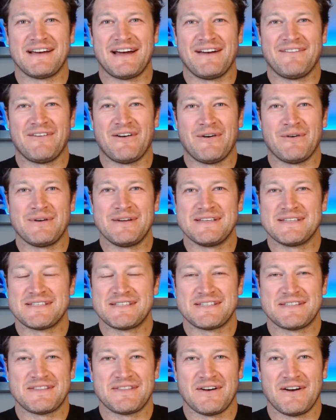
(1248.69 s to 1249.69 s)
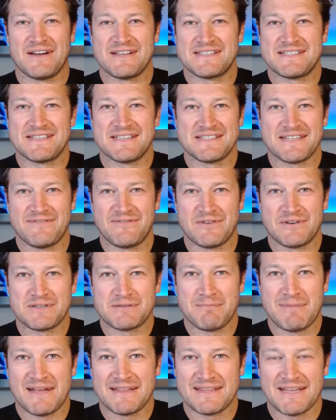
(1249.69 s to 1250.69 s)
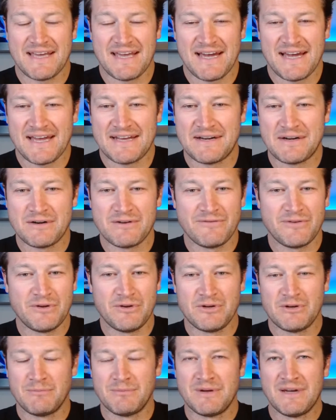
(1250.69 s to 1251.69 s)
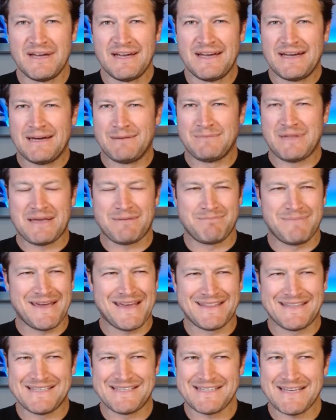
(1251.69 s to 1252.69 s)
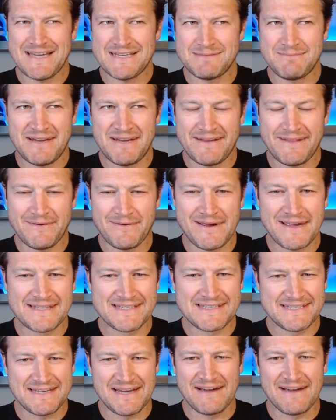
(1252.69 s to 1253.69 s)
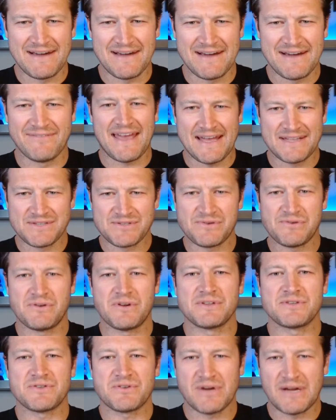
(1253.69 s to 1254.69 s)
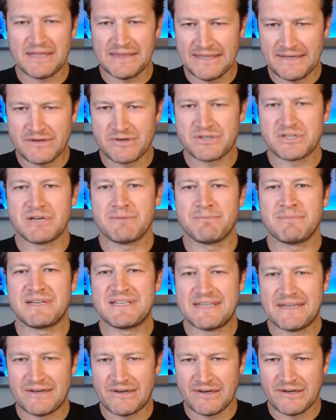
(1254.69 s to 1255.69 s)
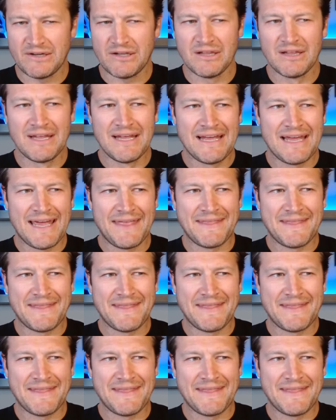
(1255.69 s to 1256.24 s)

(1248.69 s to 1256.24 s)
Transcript: I've always thought since I first met the guy and interviewed him, I'm like, man, this guy's made of the right stuff, like head screwed on straight, leadership material.